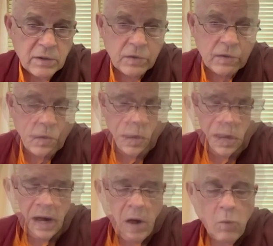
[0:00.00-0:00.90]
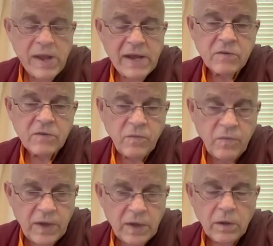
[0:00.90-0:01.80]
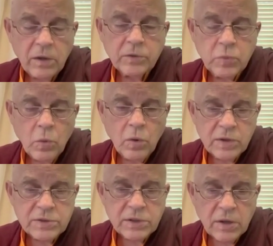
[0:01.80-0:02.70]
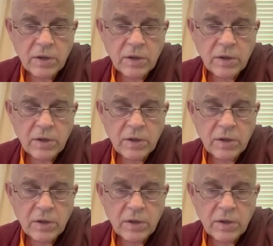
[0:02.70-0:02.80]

to how we can feel towards